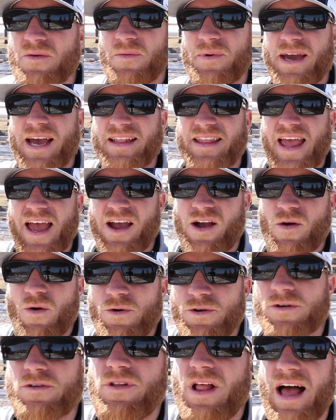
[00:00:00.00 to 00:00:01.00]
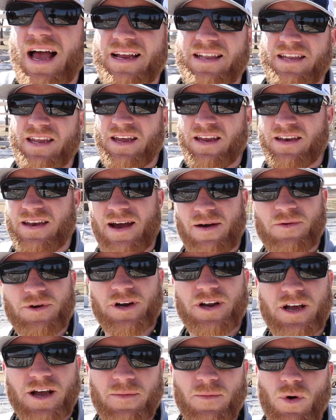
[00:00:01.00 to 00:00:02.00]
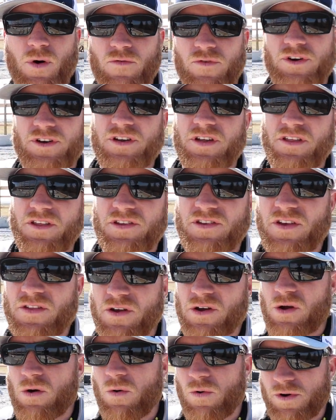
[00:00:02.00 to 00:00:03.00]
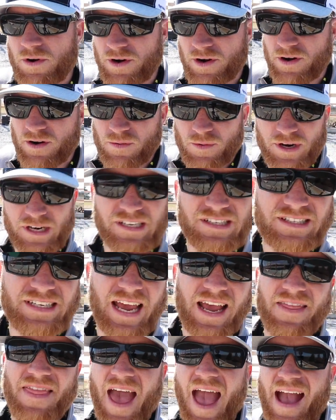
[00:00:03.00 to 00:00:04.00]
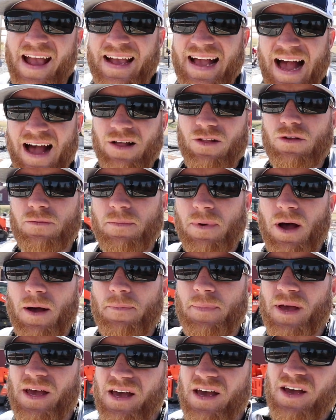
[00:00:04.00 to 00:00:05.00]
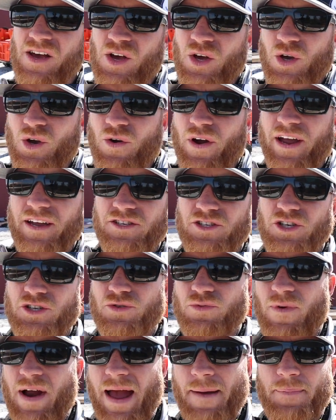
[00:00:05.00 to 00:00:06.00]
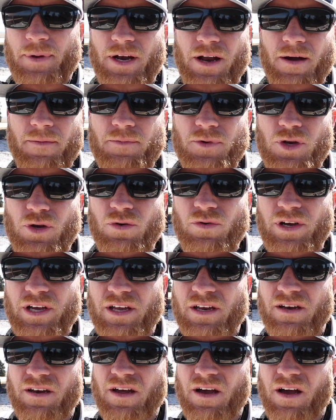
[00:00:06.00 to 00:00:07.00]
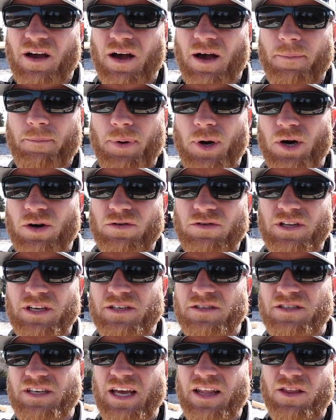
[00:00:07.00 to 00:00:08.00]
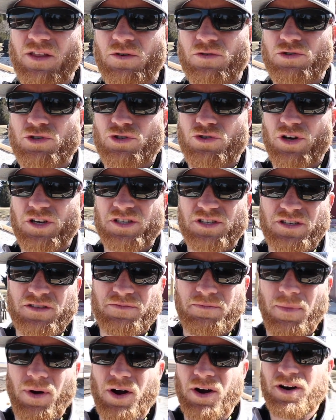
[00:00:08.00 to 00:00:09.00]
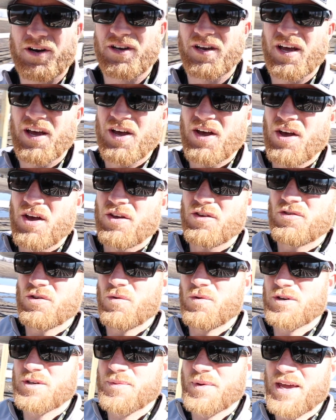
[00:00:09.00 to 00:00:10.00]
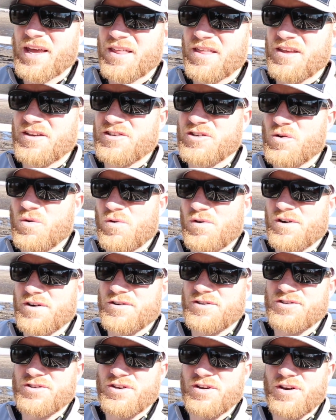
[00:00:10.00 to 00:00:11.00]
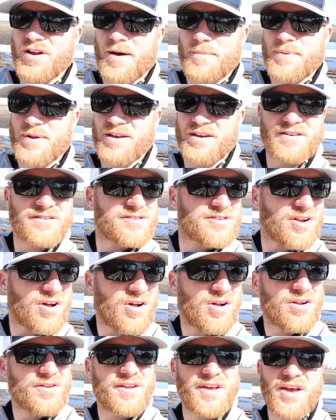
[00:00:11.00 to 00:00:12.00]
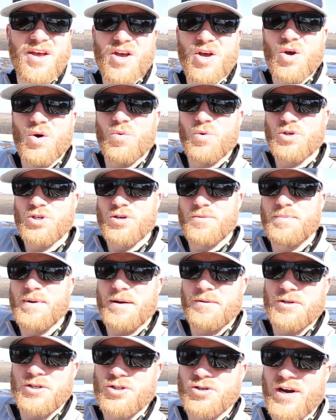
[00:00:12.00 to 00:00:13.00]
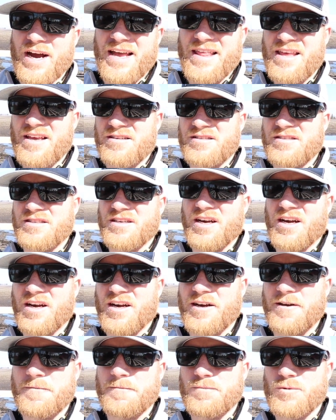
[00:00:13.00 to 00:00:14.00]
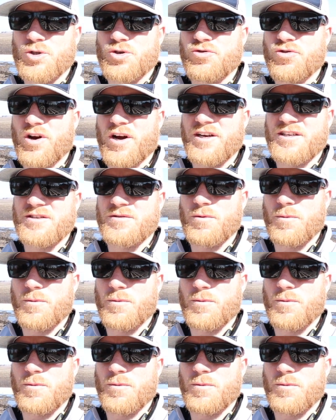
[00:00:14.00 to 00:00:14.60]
We got that corner locked in. Now we're gonna come over to this other corner. We're gonna stand that column up. Greg's just wrapping up doing uh, purlins, getting those trusses marked. So once we get this corner stood up and installed, we should be able to try this uh, truss.